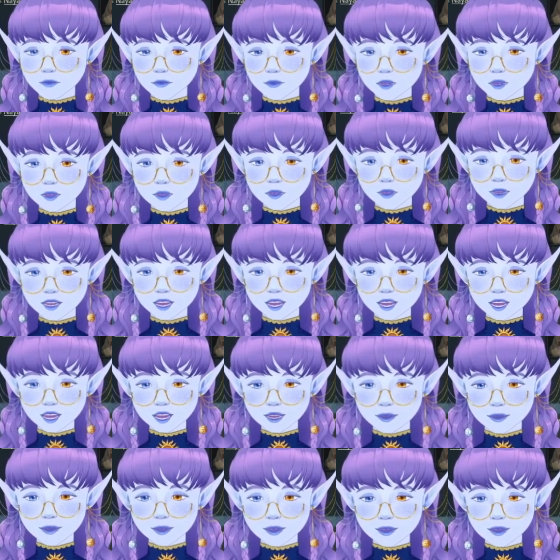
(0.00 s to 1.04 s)
and
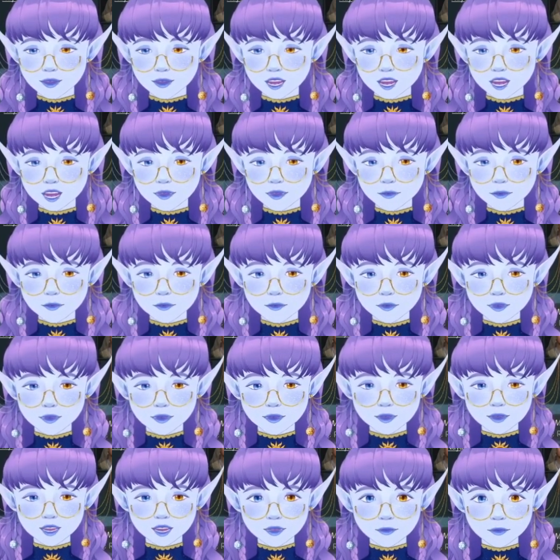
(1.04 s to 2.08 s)
he kind of looks
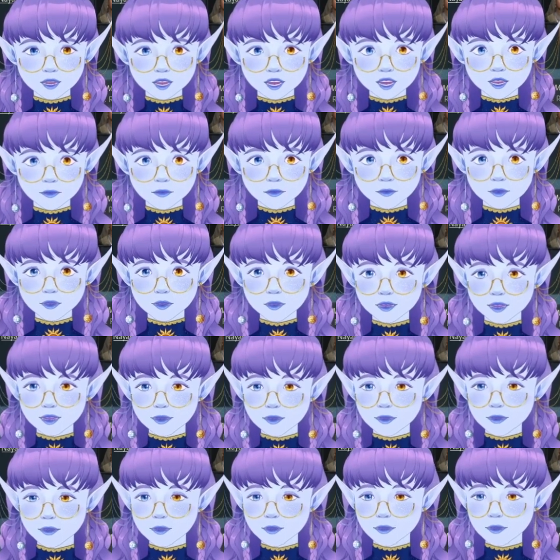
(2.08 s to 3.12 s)
like my
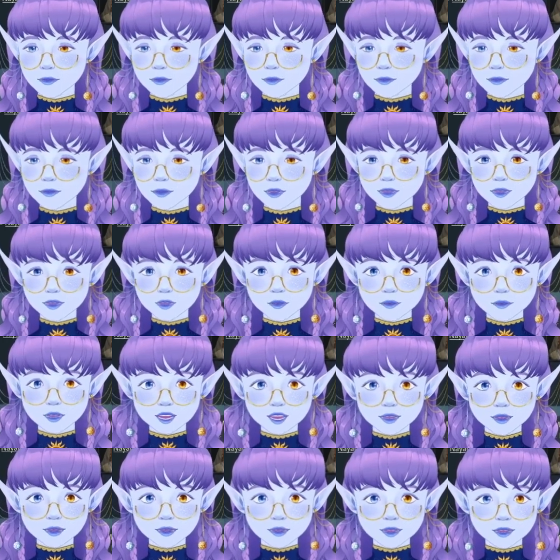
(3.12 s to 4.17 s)
crush a little bit,
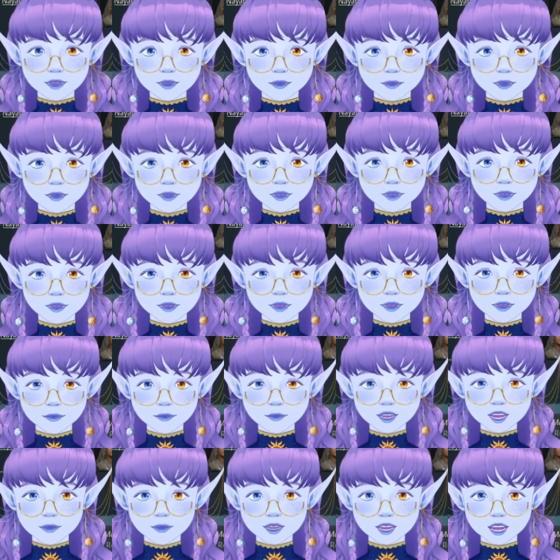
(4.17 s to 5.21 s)
so
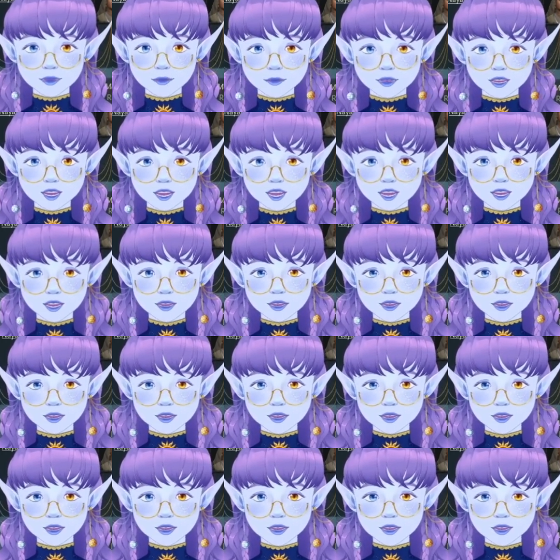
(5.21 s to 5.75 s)
maybe I'm like,